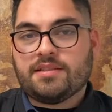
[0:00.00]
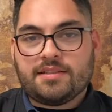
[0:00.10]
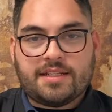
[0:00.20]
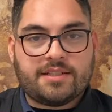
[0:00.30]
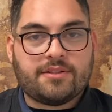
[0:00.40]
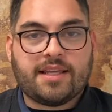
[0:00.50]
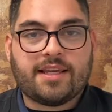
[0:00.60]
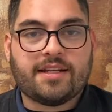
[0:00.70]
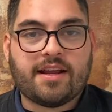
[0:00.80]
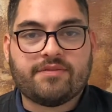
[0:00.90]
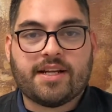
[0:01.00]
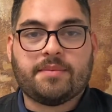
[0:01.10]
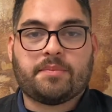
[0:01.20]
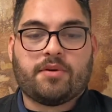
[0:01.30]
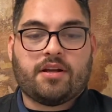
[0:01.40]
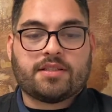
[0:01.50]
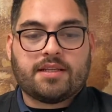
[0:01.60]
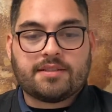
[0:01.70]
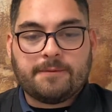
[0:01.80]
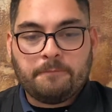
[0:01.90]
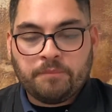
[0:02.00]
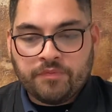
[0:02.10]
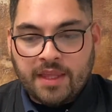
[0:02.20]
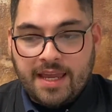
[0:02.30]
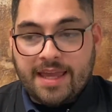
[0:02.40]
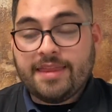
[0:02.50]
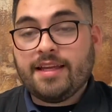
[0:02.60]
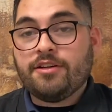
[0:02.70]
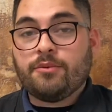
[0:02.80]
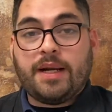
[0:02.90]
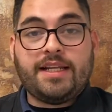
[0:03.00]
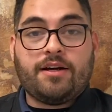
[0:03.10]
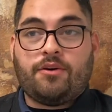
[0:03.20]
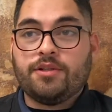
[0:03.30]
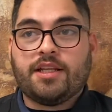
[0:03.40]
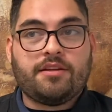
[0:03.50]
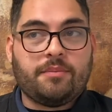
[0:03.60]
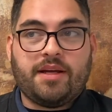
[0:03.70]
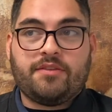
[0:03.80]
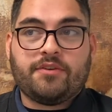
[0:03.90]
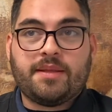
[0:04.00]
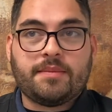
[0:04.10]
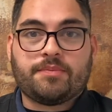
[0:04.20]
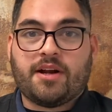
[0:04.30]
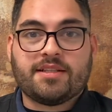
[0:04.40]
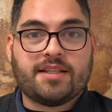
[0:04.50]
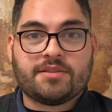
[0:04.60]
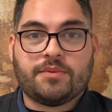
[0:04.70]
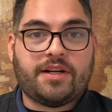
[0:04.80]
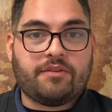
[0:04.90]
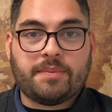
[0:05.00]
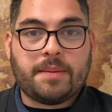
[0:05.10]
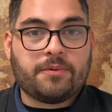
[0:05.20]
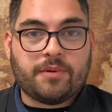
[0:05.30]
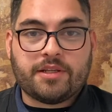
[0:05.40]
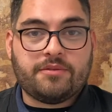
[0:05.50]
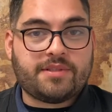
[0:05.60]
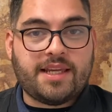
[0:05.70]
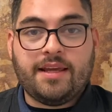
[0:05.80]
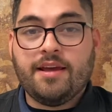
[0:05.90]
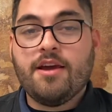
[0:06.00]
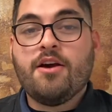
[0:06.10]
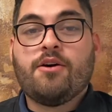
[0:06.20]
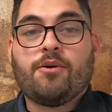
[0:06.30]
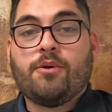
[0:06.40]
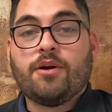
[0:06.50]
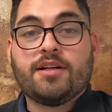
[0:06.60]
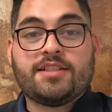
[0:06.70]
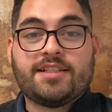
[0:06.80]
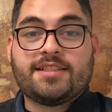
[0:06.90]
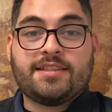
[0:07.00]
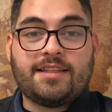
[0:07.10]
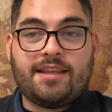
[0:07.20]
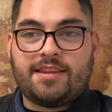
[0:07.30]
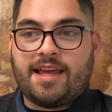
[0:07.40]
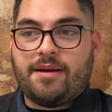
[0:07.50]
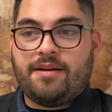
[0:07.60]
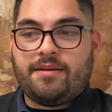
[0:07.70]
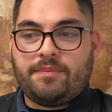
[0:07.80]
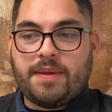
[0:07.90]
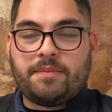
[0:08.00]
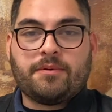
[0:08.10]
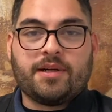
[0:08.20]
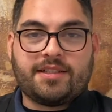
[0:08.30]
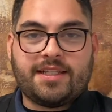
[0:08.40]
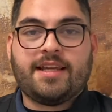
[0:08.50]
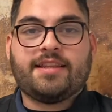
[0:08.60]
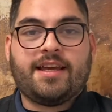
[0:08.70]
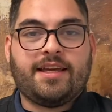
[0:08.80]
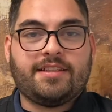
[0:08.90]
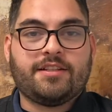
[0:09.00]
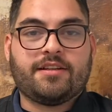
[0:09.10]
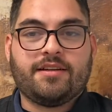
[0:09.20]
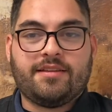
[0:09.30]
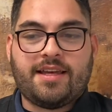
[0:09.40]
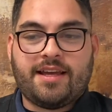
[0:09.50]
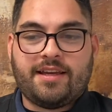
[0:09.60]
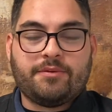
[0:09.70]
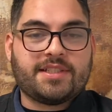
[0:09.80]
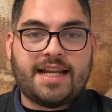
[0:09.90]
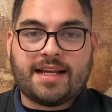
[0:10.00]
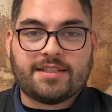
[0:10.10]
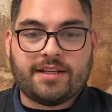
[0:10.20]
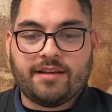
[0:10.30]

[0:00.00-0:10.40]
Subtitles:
day so they can have time to process. And then you're waiting a whole nother month for them to process whatever paperwork you sent, or just that paperwork saying that it was an accident.